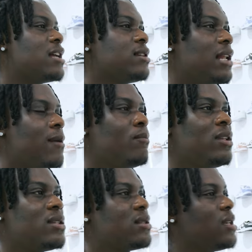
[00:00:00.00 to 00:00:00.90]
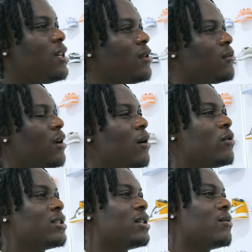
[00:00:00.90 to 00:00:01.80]
And to like meet the team, I
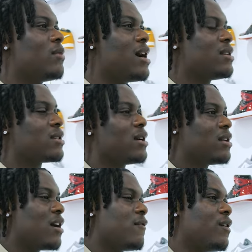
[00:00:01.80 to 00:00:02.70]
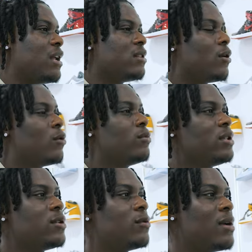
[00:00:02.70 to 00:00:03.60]
wanted a mask, and I felt like the
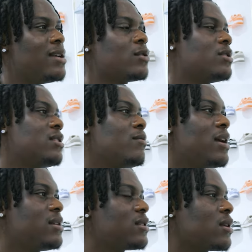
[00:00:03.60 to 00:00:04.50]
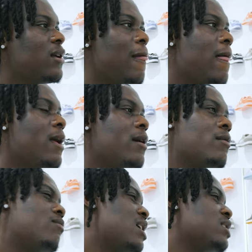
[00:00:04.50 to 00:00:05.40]
Obito mask was the best
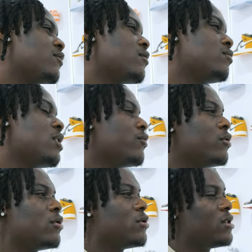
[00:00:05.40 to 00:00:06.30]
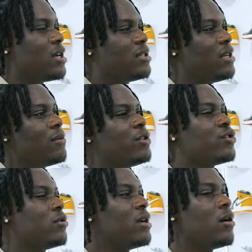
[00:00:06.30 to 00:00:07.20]
mask from Narwee, so I said, let me
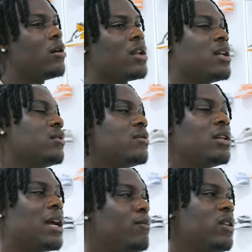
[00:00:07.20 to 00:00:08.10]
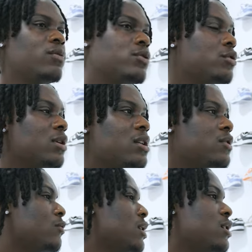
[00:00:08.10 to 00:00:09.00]
throw that on, and like people took
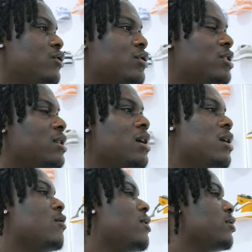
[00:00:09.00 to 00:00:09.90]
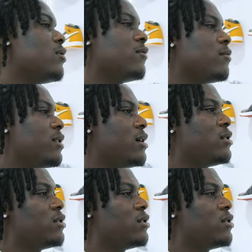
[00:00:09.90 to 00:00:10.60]
into it and it just went off from there.